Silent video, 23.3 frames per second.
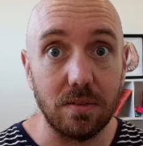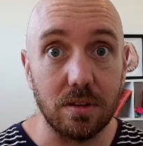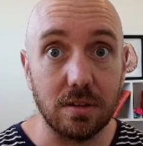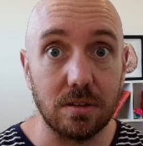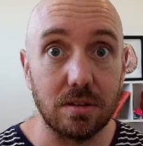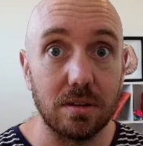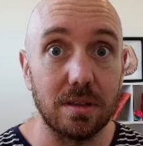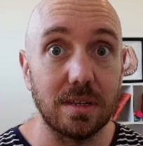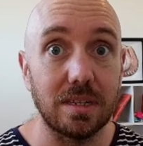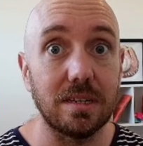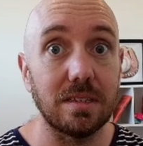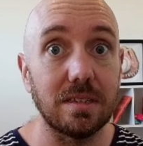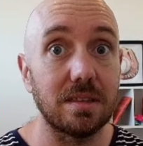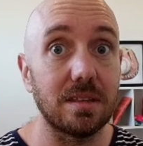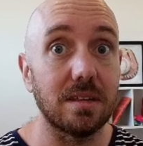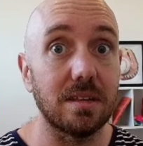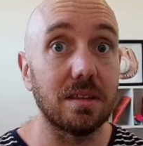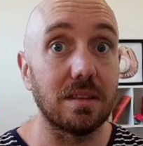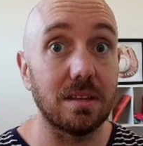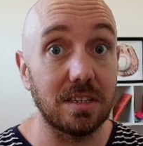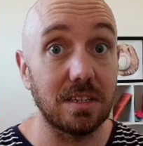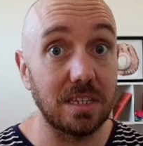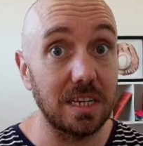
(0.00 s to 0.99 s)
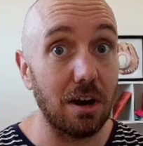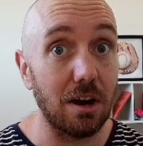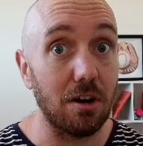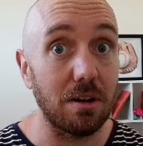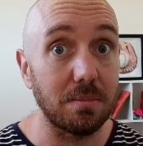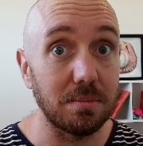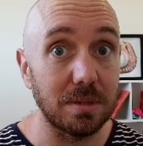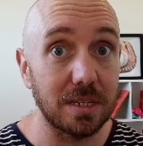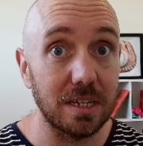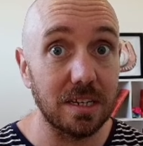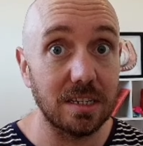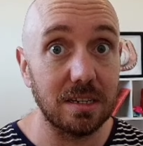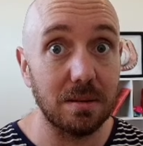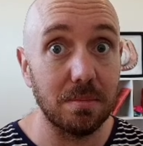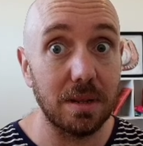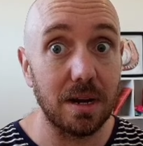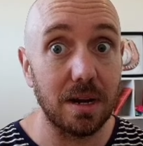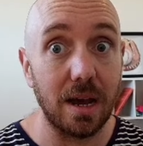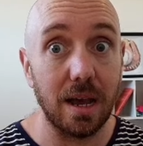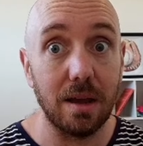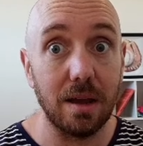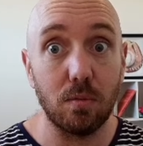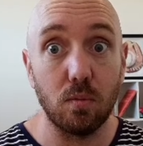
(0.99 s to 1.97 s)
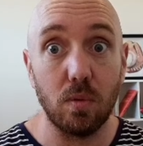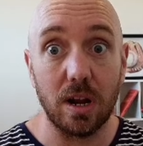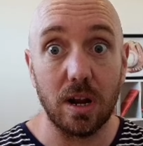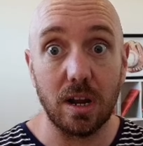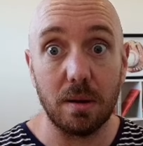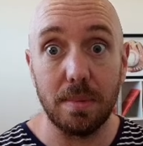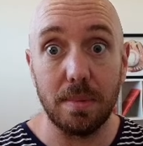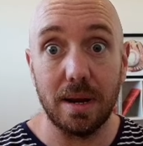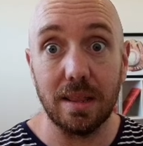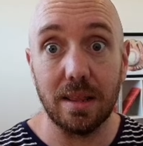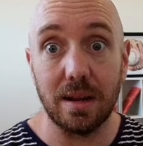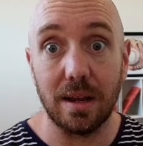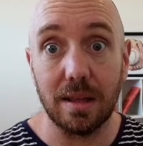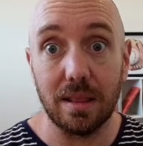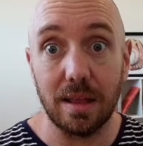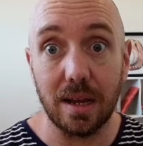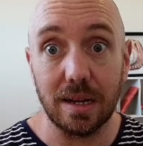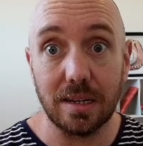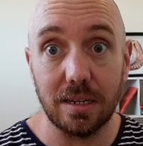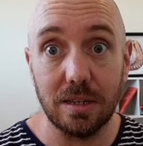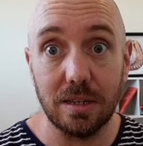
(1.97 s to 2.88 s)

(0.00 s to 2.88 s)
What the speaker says: So this is the CRM system that I recommend, that I like to